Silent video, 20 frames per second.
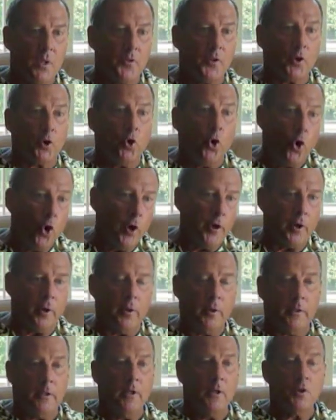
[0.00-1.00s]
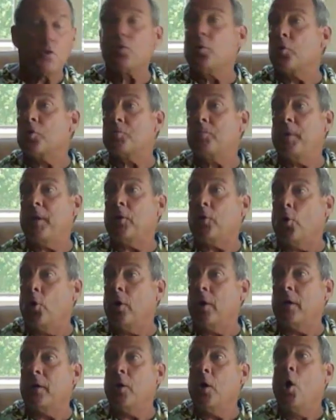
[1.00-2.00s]
the corner, so to speak,
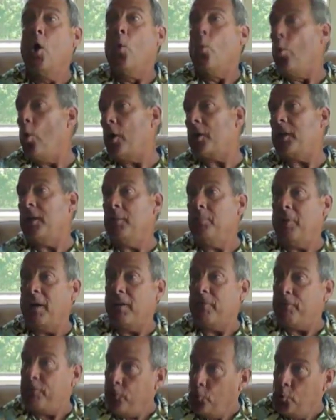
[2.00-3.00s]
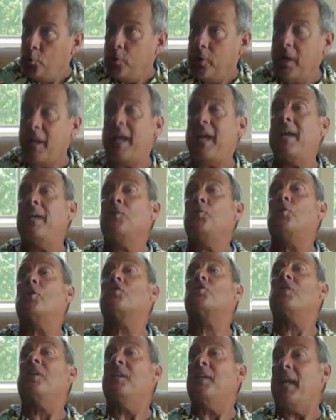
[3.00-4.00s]
on walking by food and
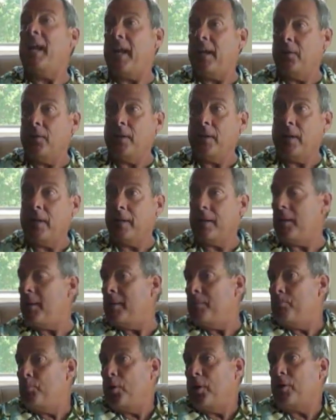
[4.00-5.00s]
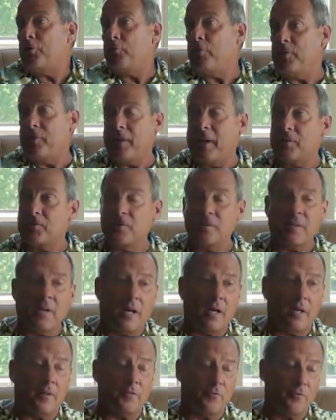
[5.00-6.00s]
just inhaling it and putting 3,000
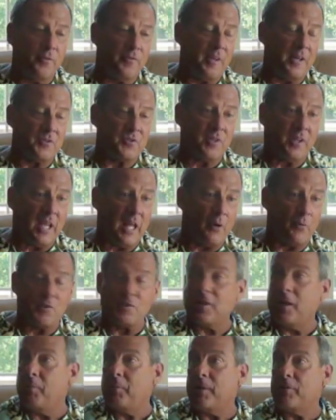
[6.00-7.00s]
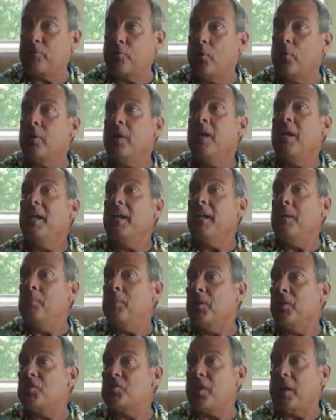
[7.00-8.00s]
calories down my throat in a
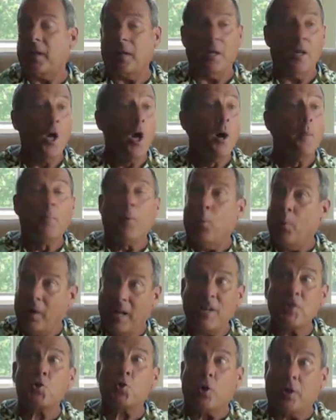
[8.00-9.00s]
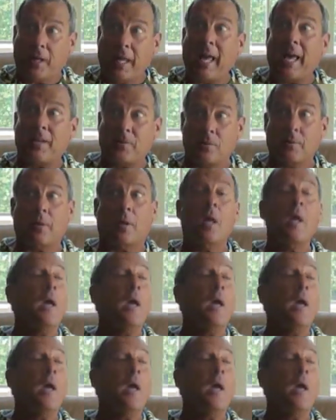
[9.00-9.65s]
millisecond. But when I saw Kaz,